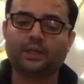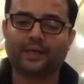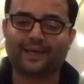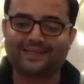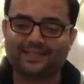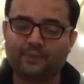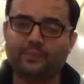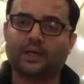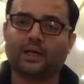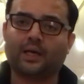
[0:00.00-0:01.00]

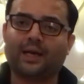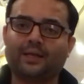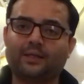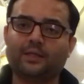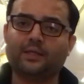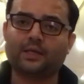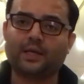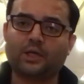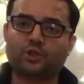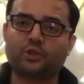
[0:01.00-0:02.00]
academia and in the
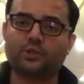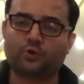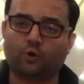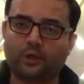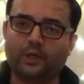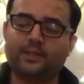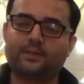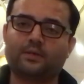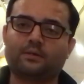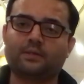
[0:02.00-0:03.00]
international scholarly
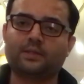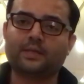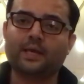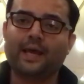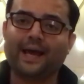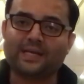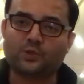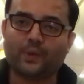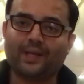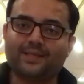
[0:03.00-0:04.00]
circles, as
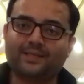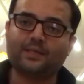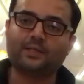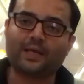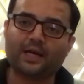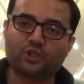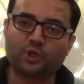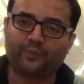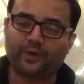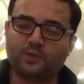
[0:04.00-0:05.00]
well as the international
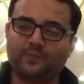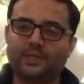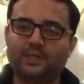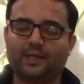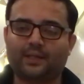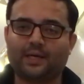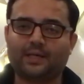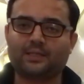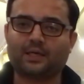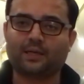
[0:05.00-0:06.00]
print media at
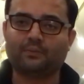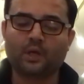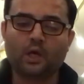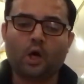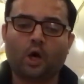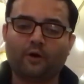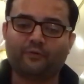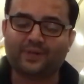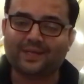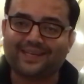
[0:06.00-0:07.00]
that time,
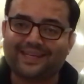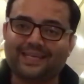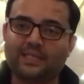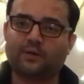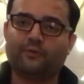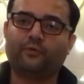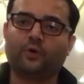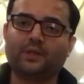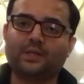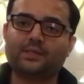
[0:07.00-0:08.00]
of the need
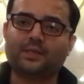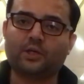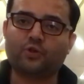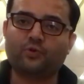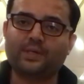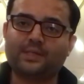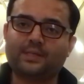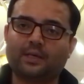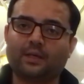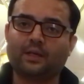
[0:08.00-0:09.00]
for these countries'
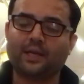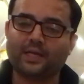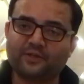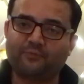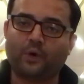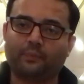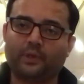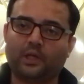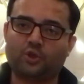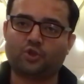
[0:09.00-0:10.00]
native
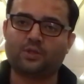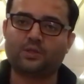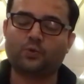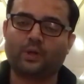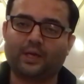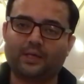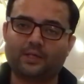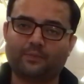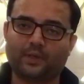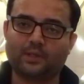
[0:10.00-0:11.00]
populations to gain
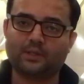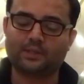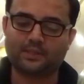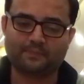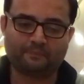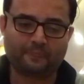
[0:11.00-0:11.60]
independence.